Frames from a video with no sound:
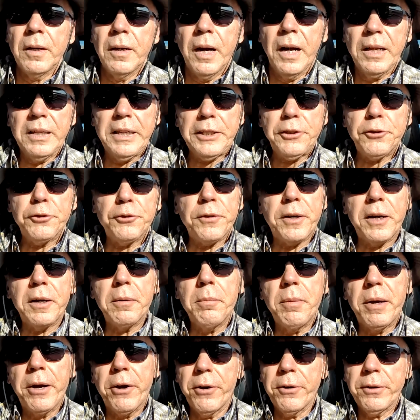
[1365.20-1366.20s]
Electrify
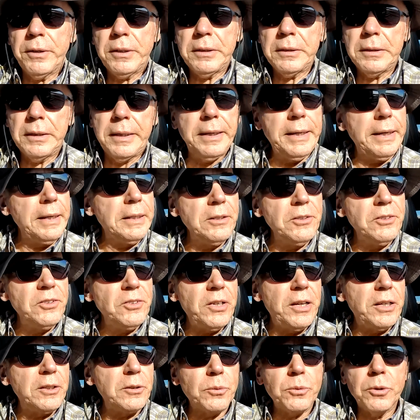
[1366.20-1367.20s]
America in
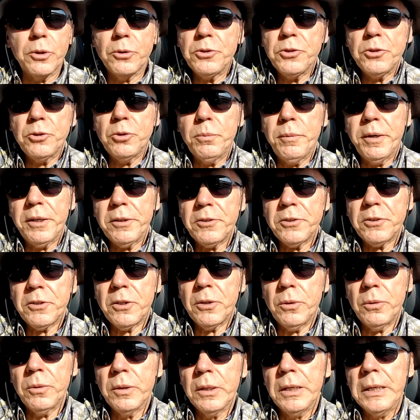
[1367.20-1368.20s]
Santa Rosa, New
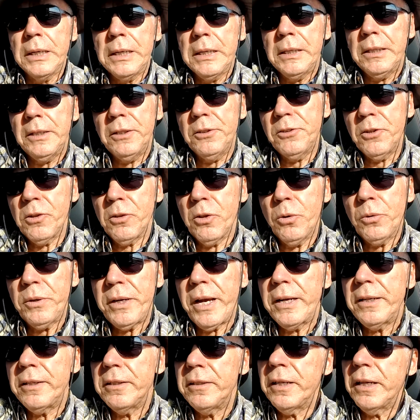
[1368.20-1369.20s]
Mexico is
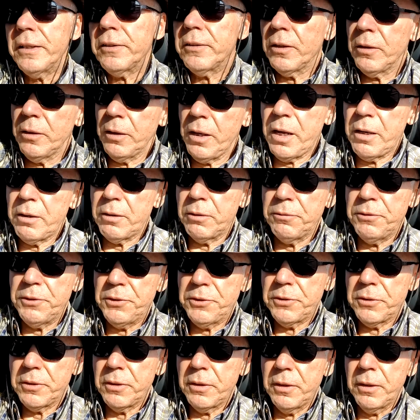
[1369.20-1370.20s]
located at the
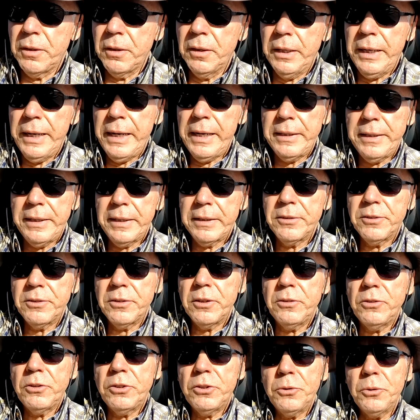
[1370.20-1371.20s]
Loves at
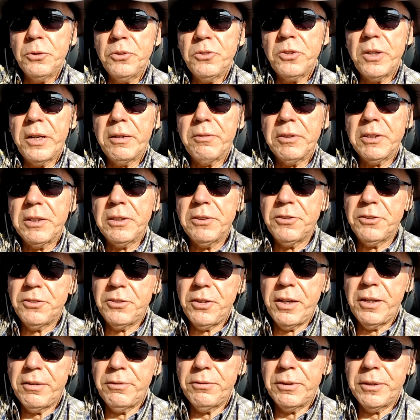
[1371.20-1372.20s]
exit
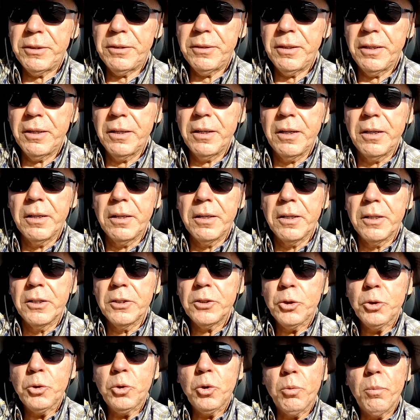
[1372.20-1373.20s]
277.
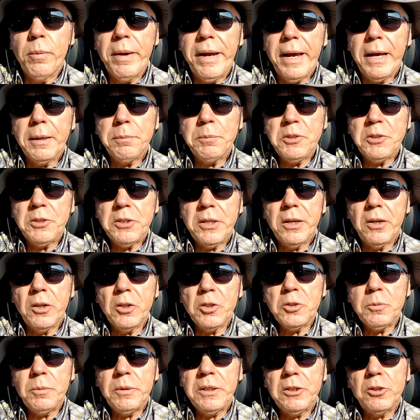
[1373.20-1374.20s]
Google Maps
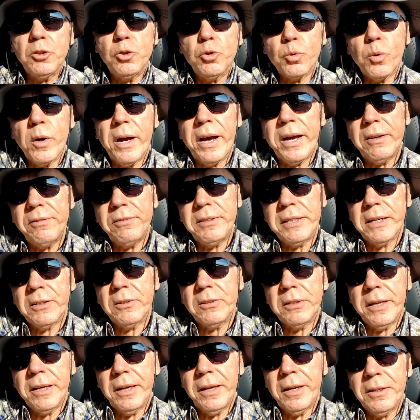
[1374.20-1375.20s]
tells me to drive down
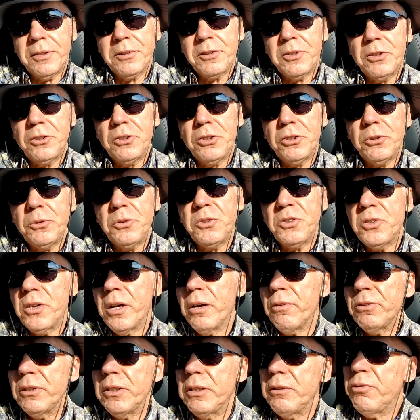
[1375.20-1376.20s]
to exit
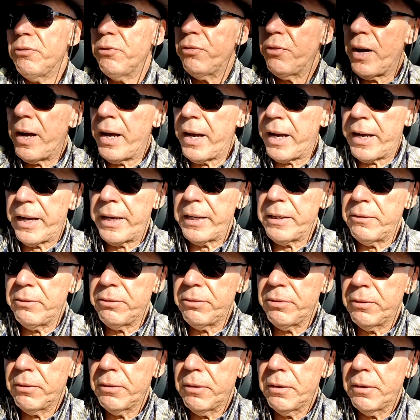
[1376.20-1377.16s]
275,